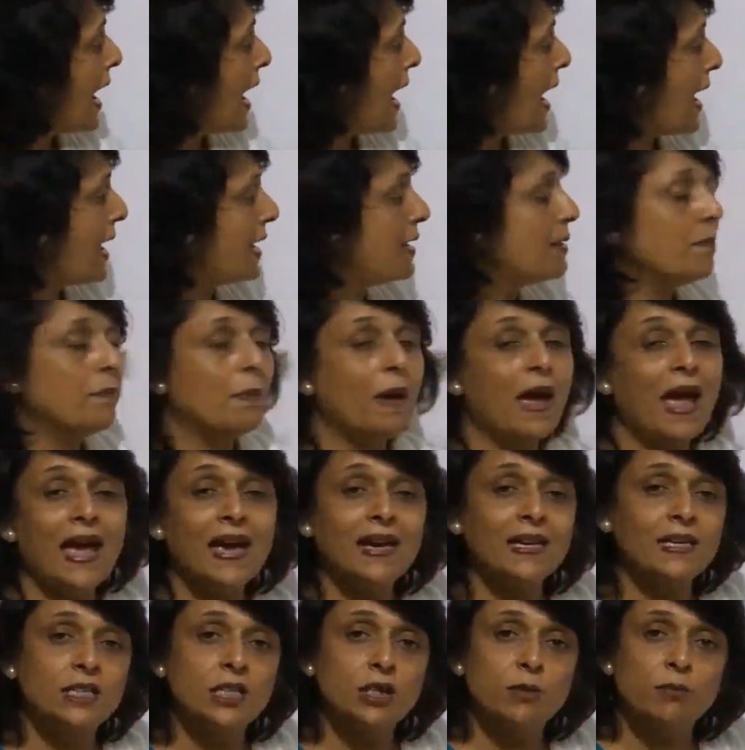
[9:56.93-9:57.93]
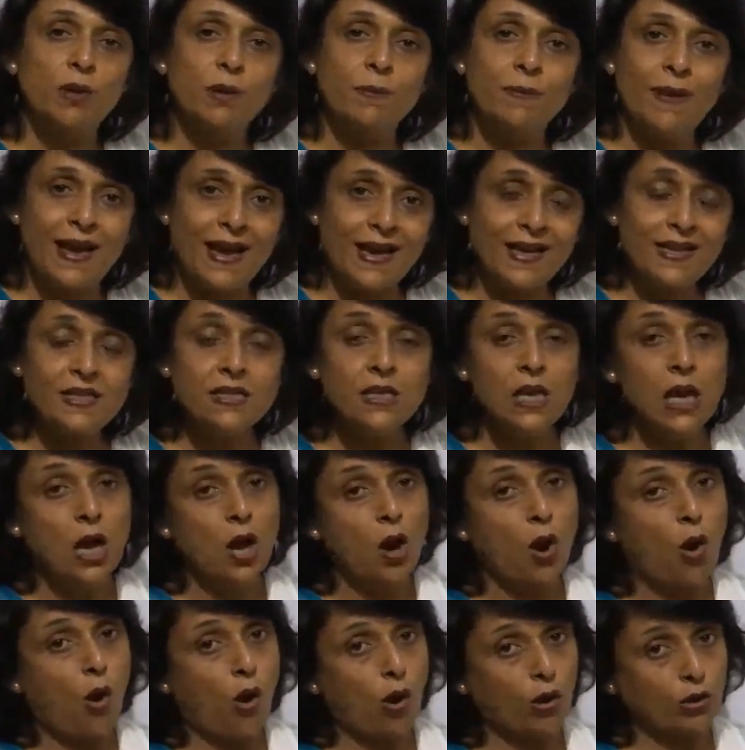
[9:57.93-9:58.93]
and maximum as
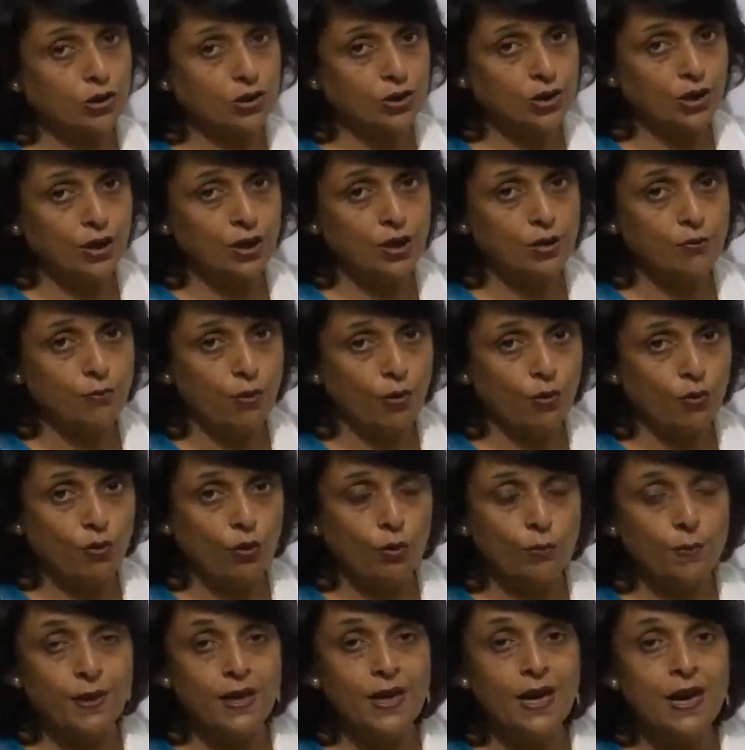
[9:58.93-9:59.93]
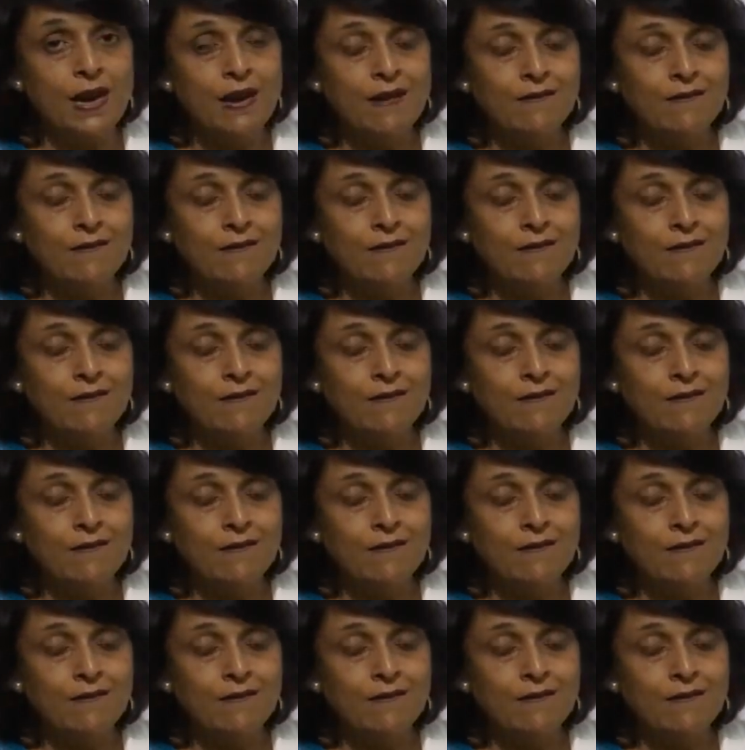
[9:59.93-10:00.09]
oxyhemoglobin.